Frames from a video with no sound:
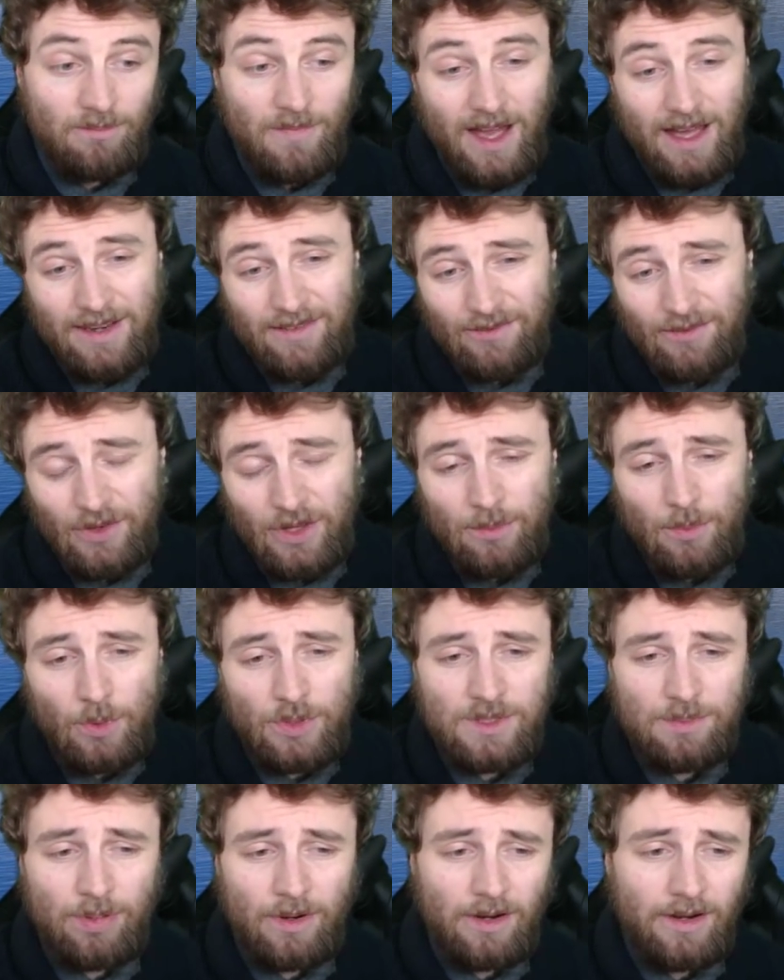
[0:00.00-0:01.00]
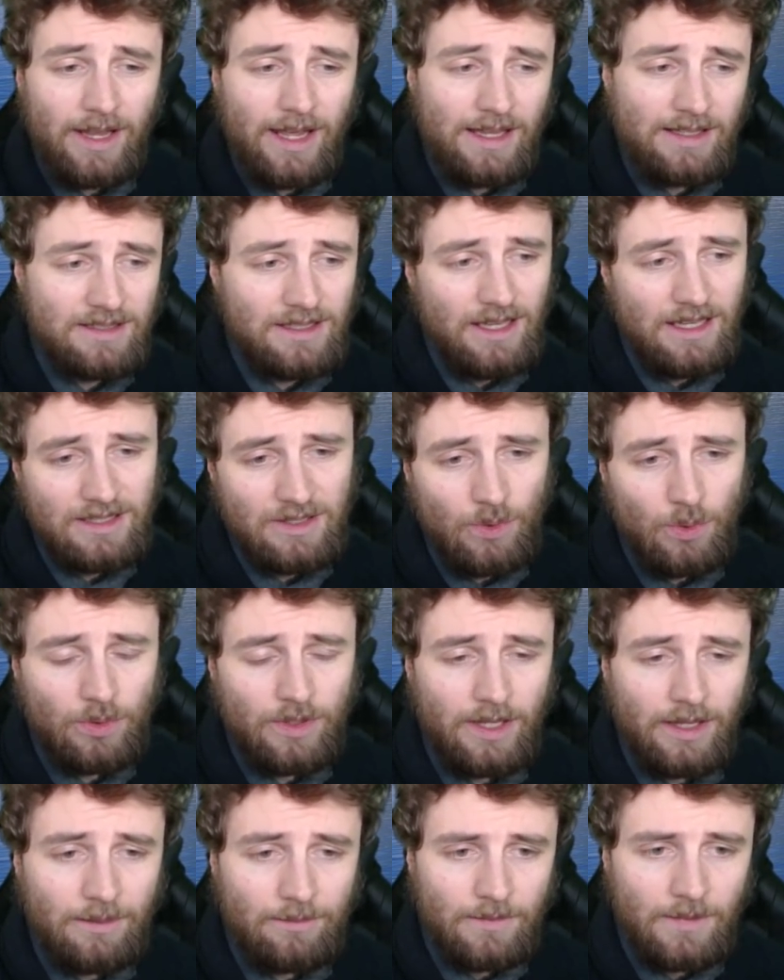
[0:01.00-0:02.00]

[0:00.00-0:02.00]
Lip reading: and for the most part, it's okay.